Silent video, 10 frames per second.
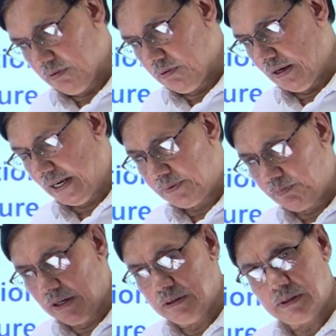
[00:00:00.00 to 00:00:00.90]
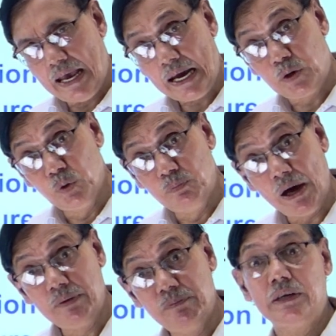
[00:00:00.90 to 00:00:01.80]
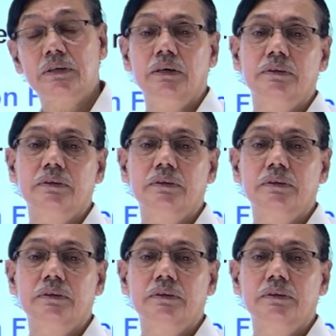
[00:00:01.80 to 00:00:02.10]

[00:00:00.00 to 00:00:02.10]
experience acute vibrations.